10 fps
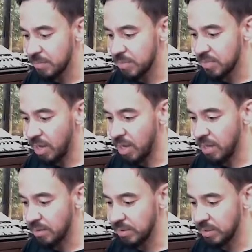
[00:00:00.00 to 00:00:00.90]

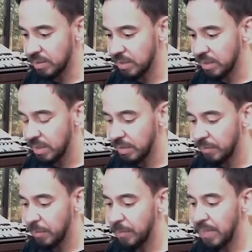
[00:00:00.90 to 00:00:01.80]
songs
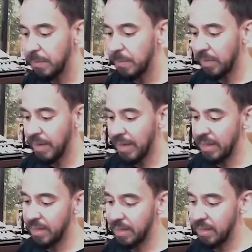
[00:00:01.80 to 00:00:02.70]
for people that